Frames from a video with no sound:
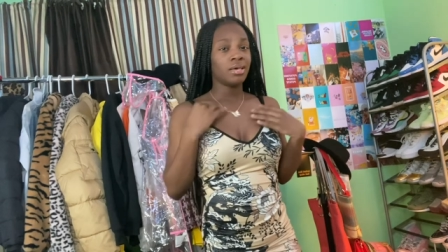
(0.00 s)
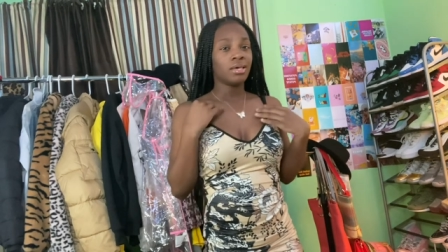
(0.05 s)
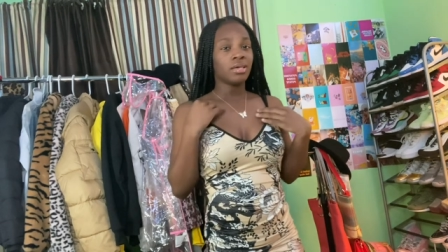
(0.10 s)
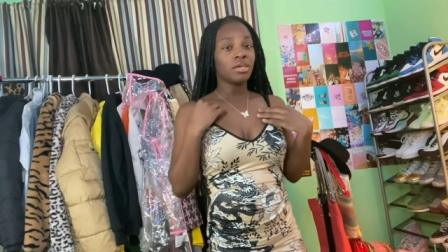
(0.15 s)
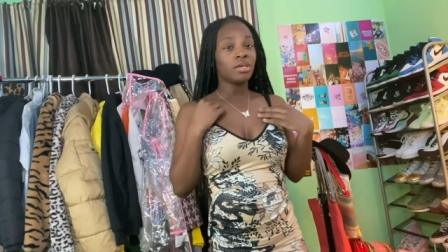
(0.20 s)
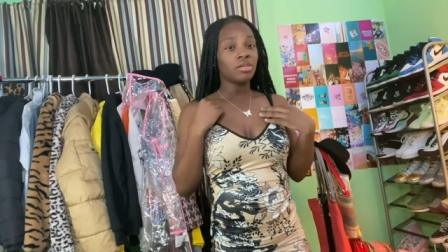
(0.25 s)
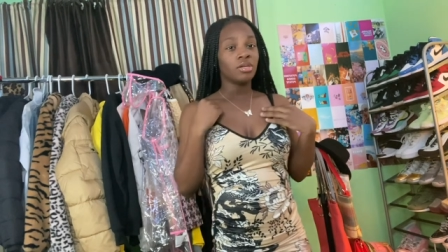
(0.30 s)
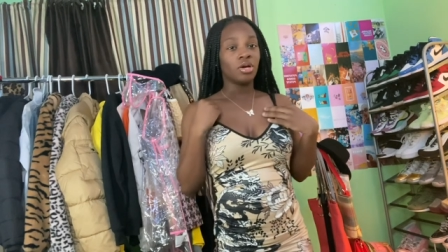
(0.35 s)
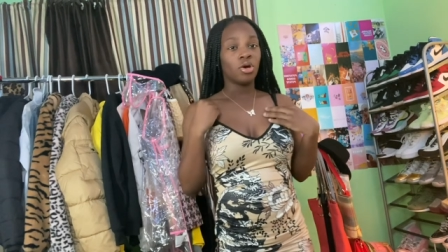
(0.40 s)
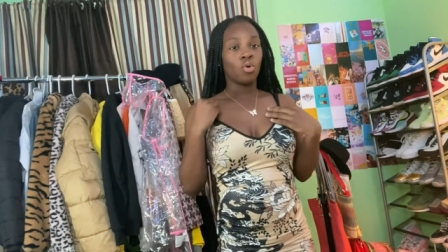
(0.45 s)

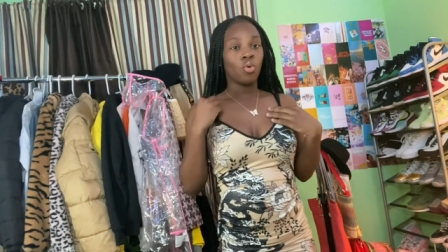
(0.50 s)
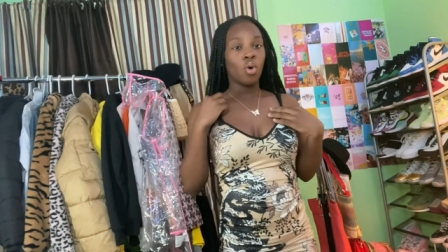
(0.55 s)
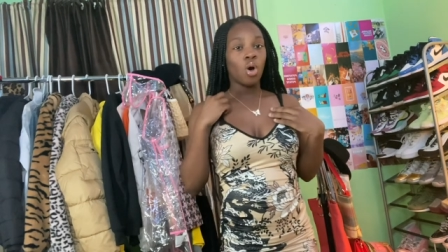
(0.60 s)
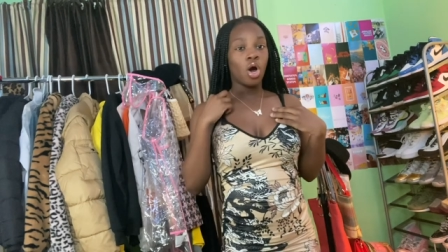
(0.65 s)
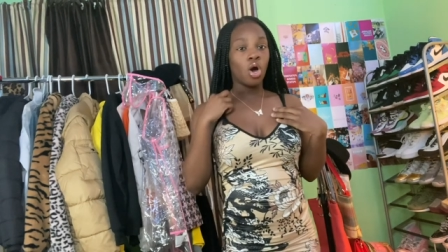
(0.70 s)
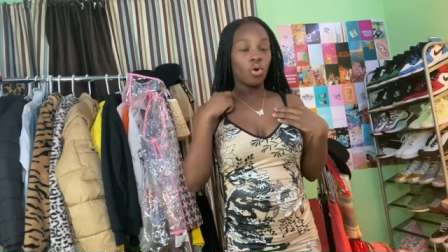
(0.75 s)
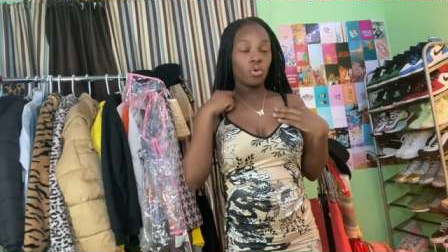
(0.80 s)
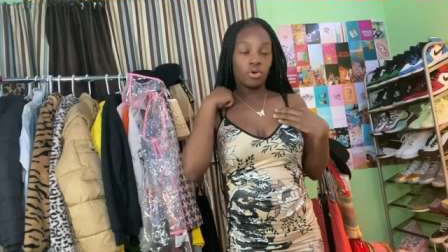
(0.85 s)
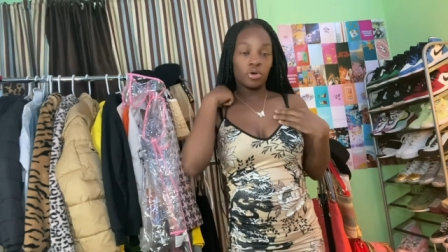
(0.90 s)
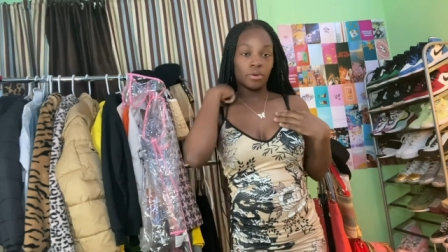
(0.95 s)
you know,
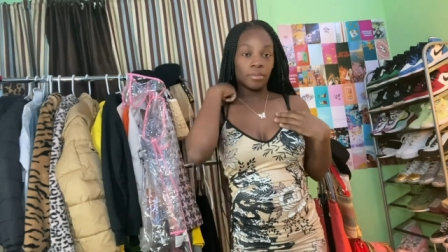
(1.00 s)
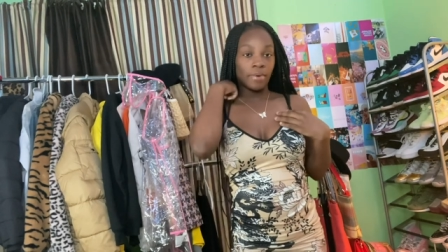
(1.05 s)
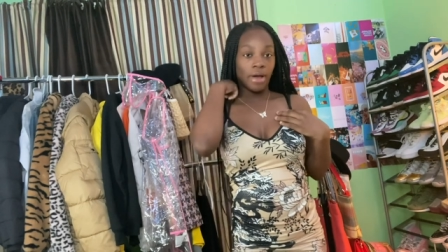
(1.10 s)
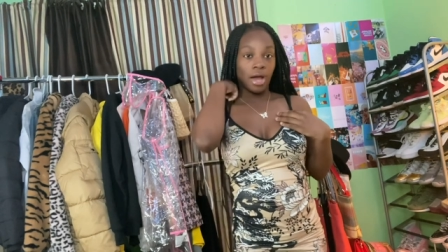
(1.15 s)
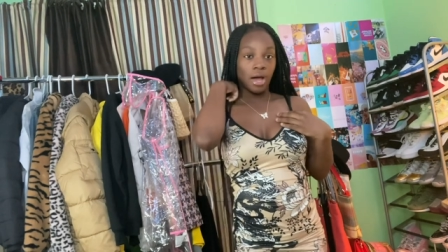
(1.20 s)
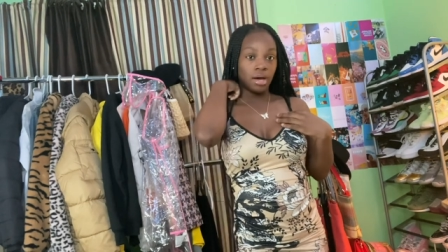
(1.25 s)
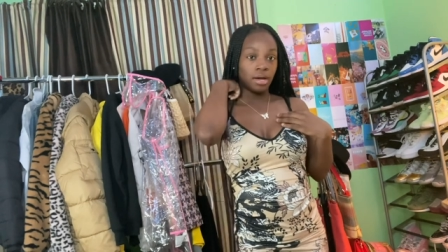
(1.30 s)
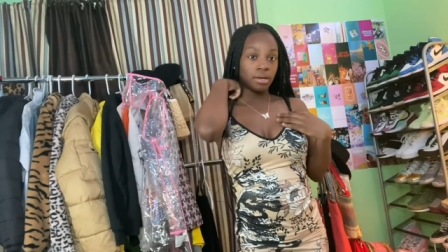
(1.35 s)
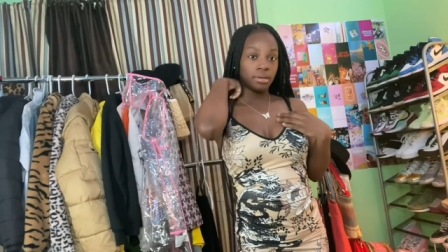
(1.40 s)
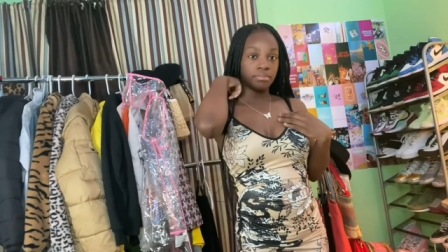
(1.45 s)
older
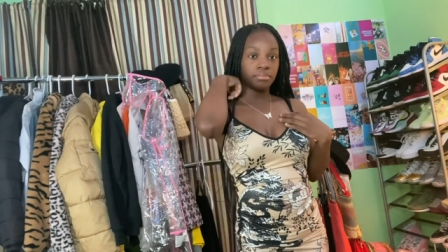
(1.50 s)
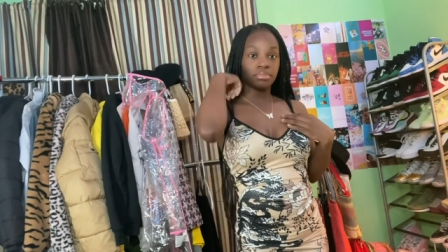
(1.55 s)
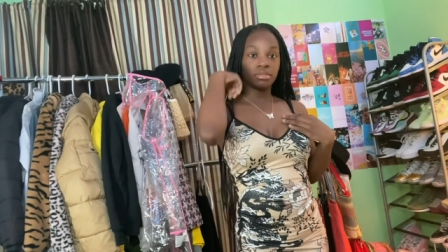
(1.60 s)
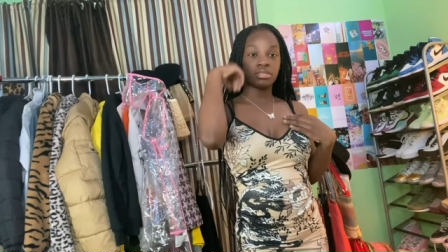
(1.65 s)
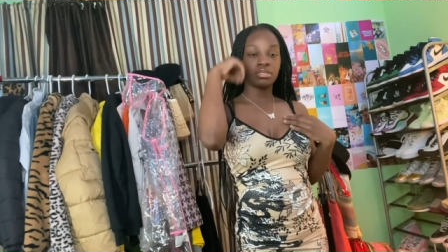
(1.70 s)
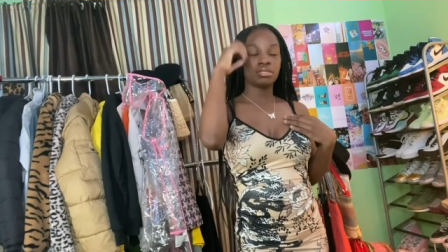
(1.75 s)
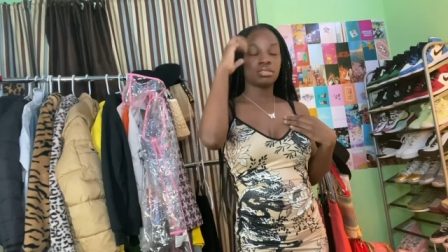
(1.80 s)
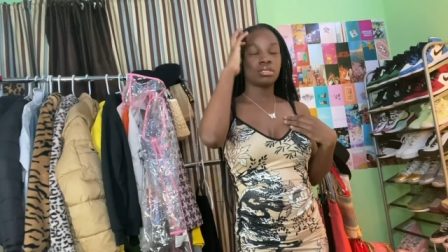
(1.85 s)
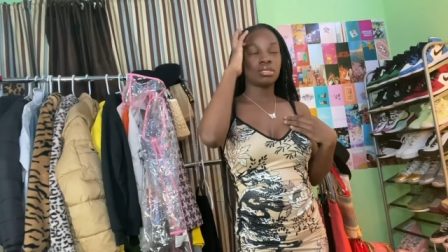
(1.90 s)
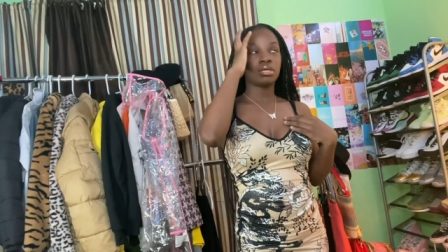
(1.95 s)

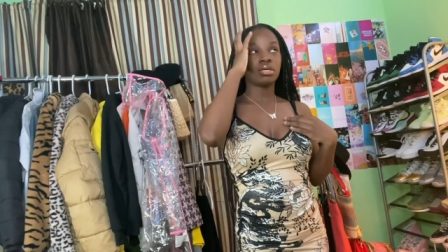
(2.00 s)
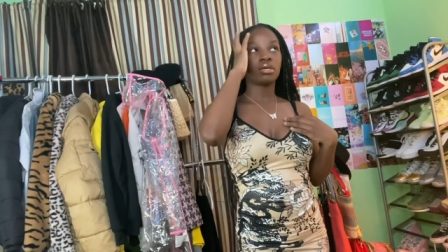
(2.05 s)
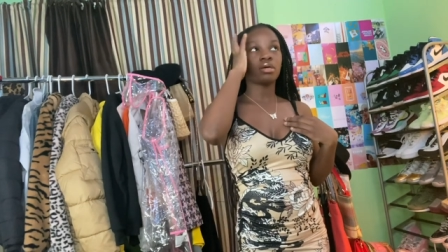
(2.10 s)
vibes.